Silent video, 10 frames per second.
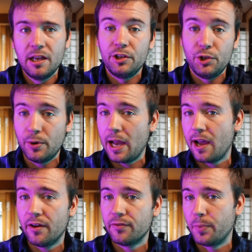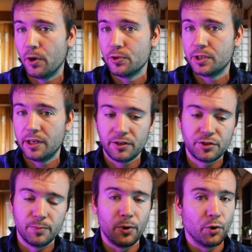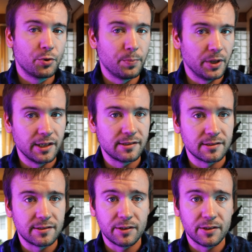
you have posted it to both places.